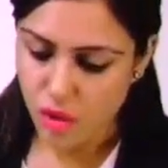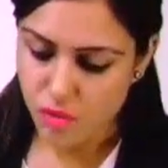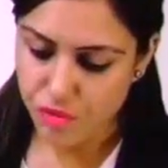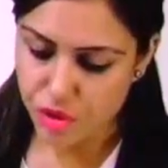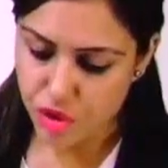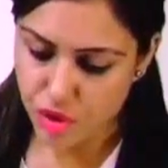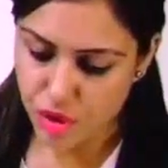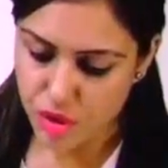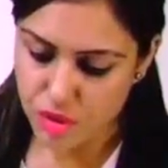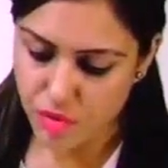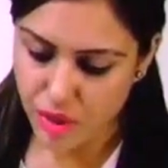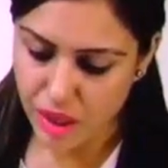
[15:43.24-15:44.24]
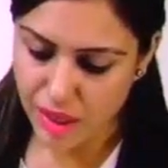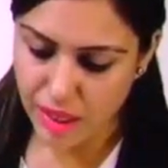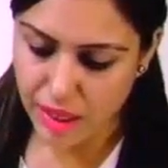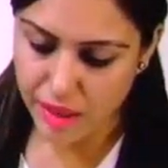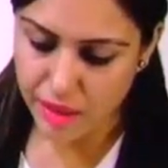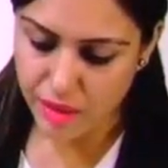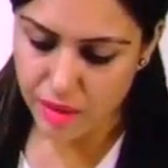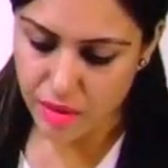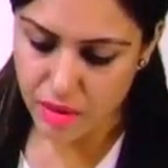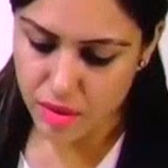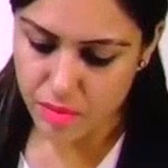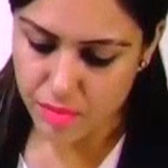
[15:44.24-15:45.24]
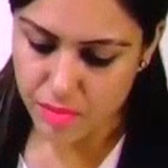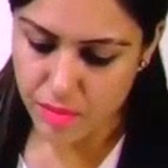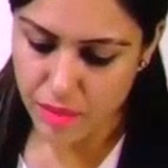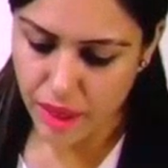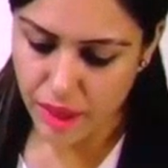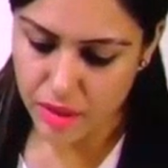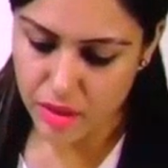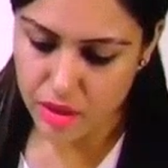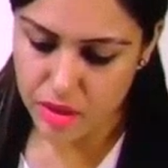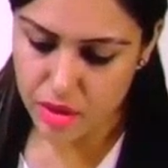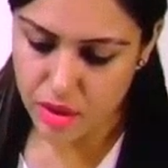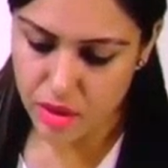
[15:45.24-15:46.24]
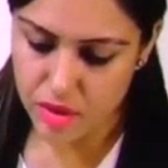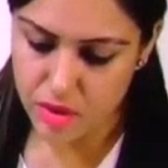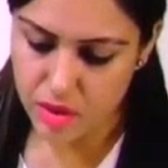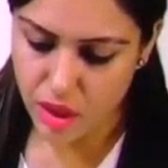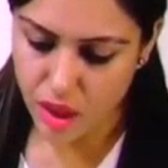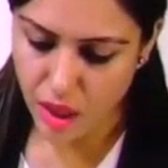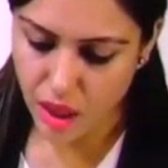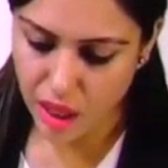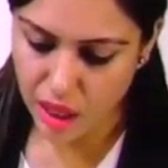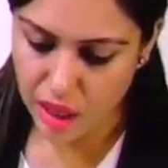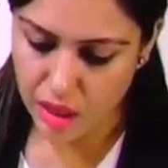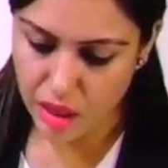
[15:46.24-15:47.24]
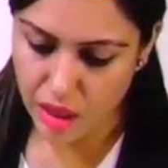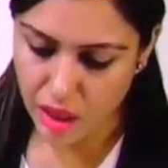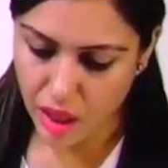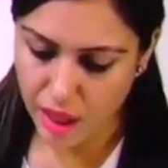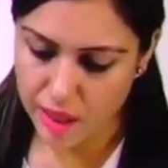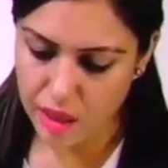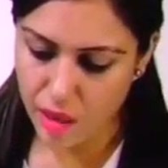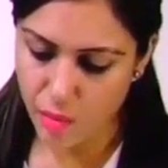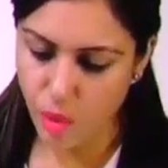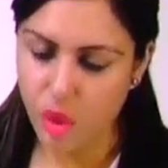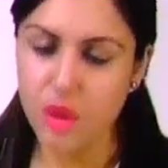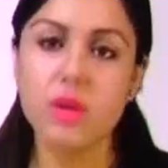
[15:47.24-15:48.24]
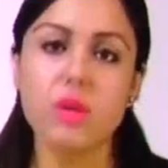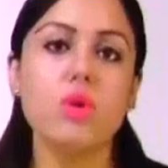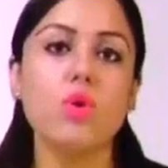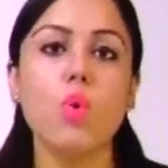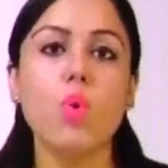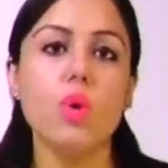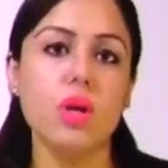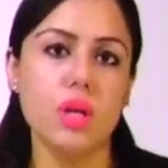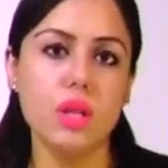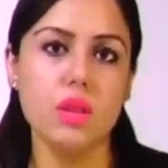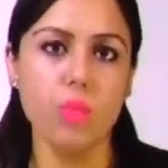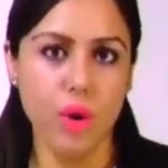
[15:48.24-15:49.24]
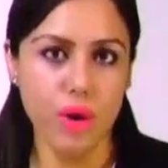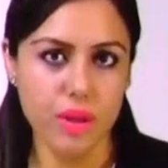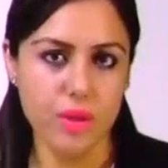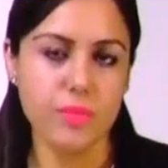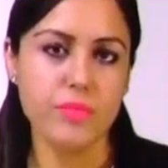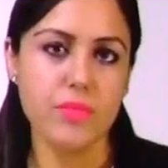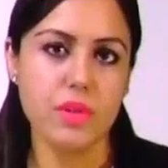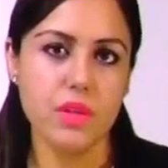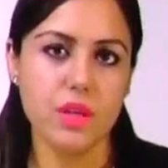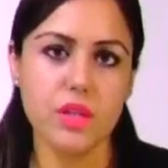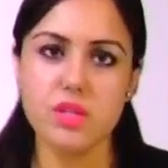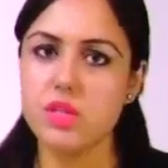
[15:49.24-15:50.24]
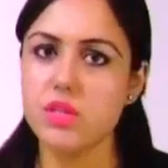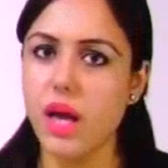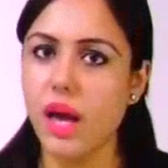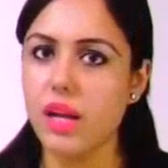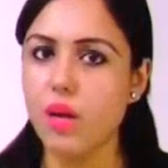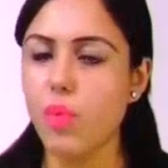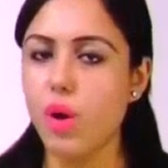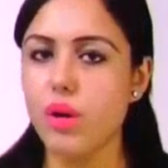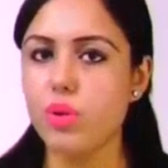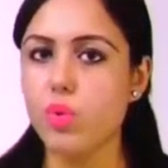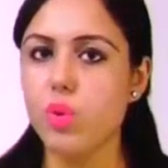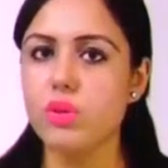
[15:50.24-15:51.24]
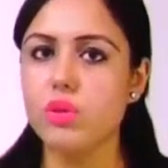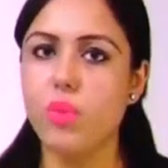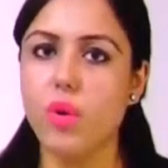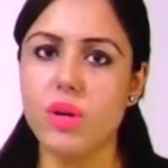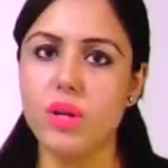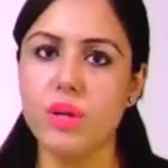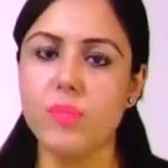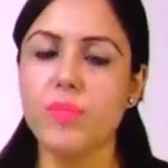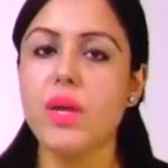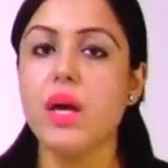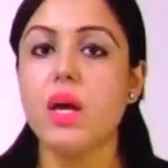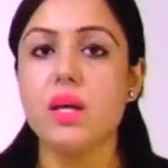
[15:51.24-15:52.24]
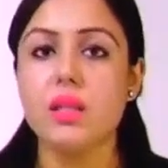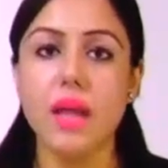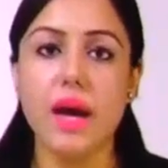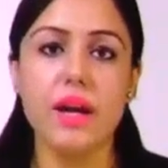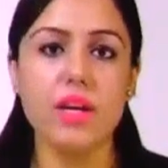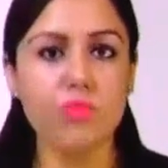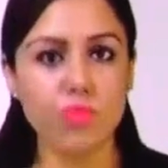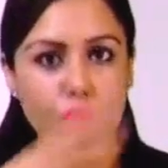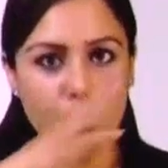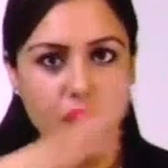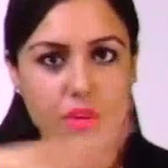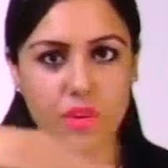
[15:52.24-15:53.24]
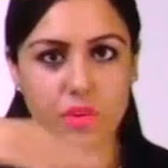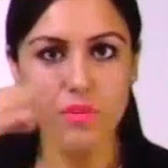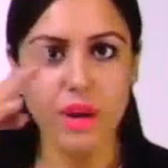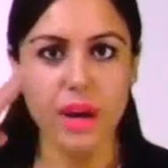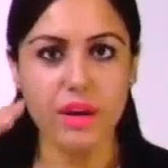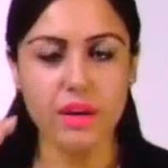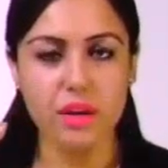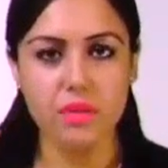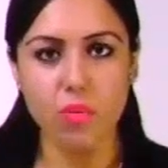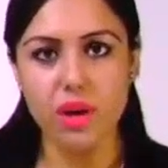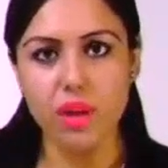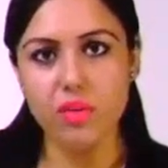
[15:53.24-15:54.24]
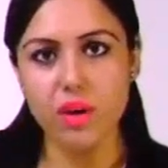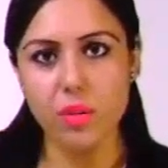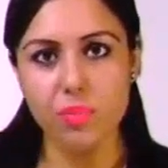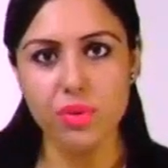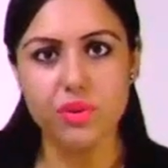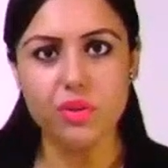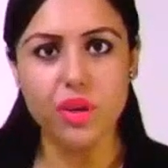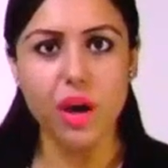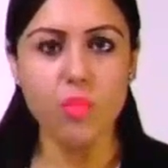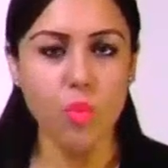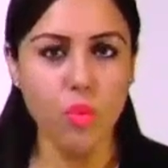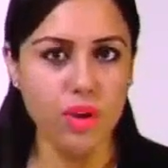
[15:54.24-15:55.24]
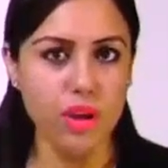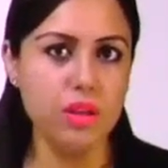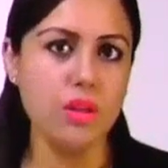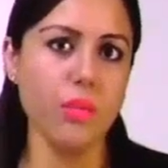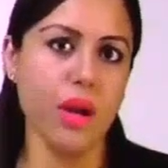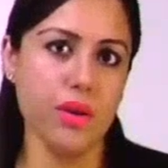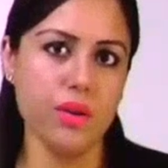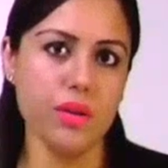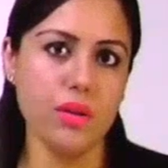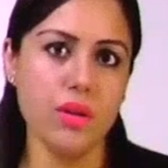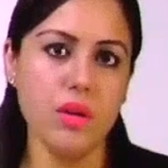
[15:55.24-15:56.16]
which is very clear that this is an anabolic role in the body. It is anabolic role in the body, that whatever fat, whatever lipids are moving in the blood,